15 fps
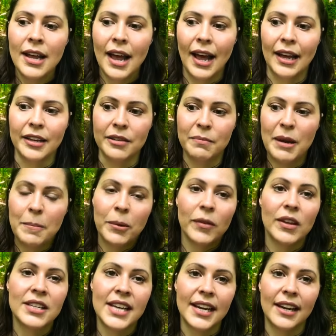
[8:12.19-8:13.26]
and people
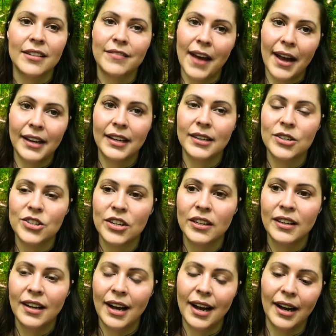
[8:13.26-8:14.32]
that take advantage,
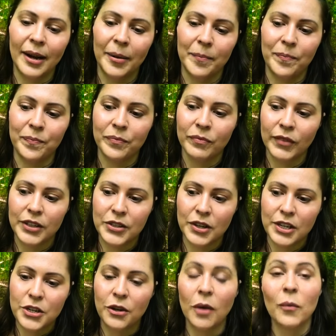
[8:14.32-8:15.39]
so
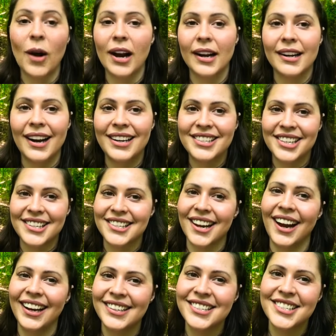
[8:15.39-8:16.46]
that you can recognize the
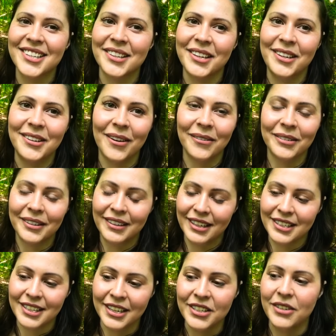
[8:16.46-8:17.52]
signs, so that you don't
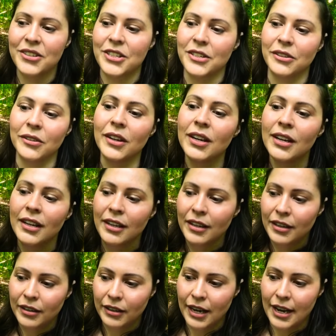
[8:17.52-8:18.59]
continue to
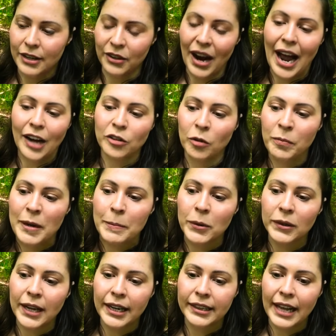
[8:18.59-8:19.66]
interact with people
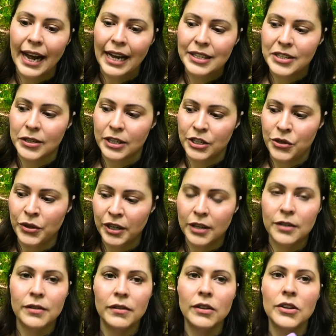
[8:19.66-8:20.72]
like that, so that you
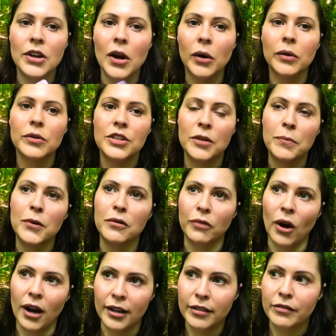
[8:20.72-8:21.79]
can know to move
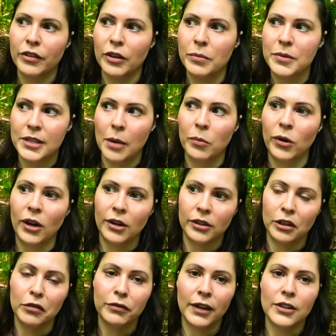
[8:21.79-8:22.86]
on from someone or
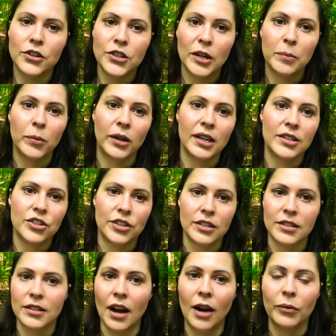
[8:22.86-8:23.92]
a friendship when it's
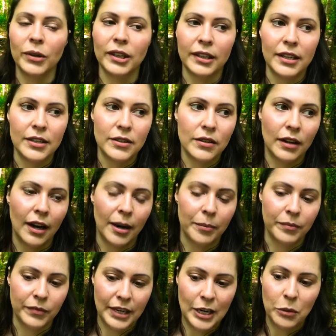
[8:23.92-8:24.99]
just not really
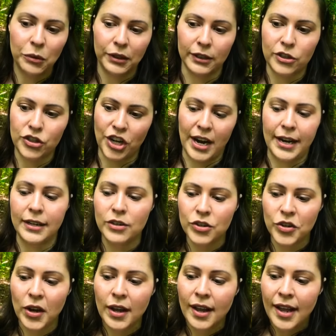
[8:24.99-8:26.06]
equal exchange.
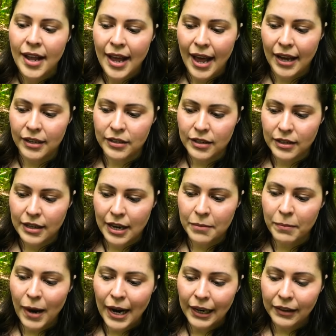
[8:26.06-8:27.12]
And in
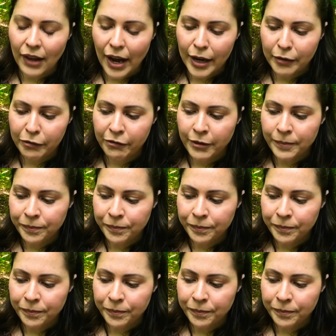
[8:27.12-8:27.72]
my life,